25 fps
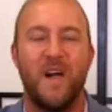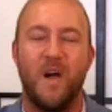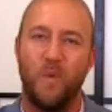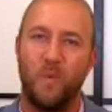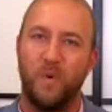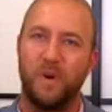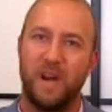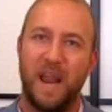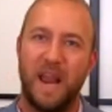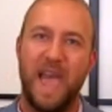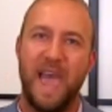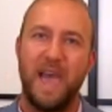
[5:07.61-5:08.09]

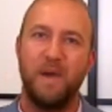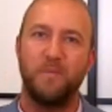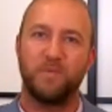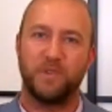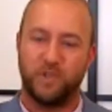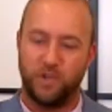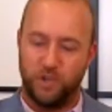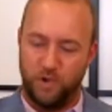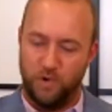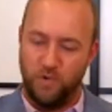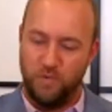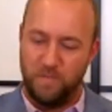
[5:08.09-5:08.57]
what it had was
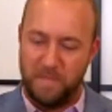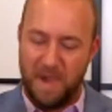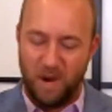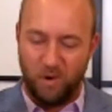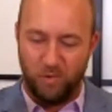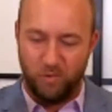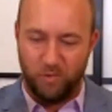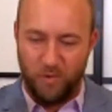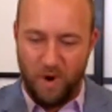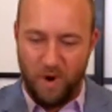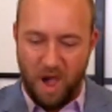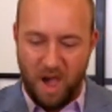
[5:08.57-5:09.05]
two
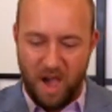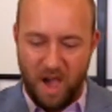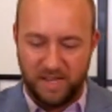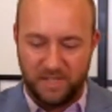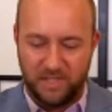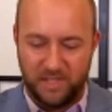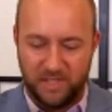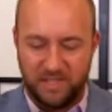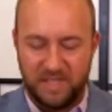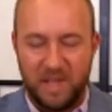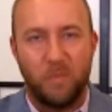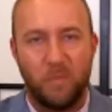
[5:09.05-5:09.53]
metal
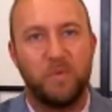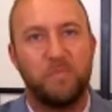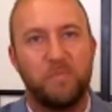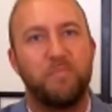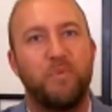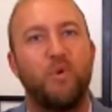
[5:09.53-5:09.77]
rods that would